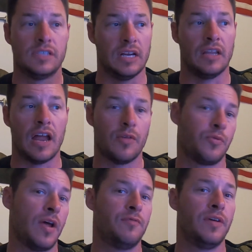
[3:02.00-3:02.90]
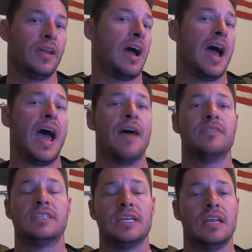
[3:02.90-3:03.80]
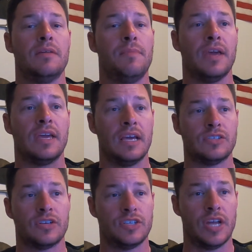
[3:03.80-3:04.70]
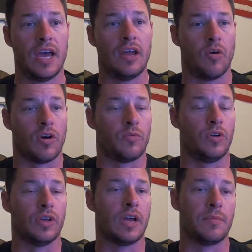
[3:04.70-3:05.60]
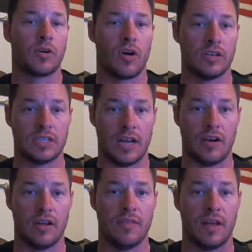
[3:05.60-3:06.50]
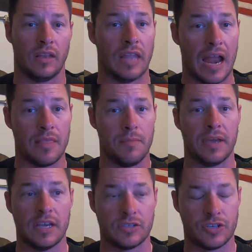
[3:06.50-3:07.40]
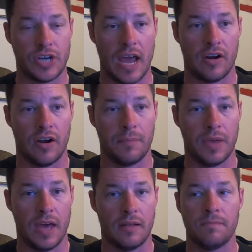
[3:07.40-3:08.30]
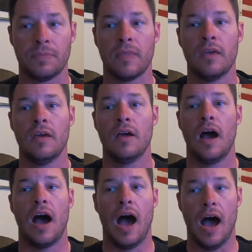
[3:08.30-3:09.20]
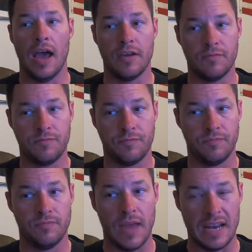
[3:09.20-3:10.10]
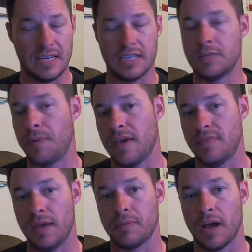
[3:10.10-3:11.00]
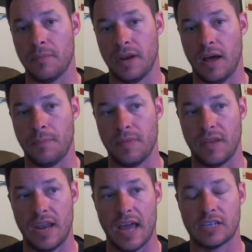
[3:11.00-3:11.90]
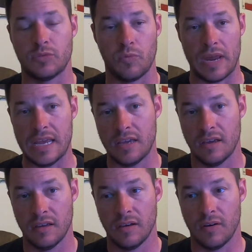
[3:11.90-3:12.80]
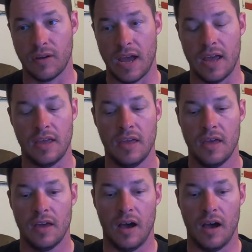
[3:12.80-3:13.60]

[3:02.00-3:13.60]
Seeing a lot of threadfin. I haven't seen any big gizzards yet or really come across an area that a lot of the big gizzard shad are up yet. I anticipate them coming up in the next week. Okay.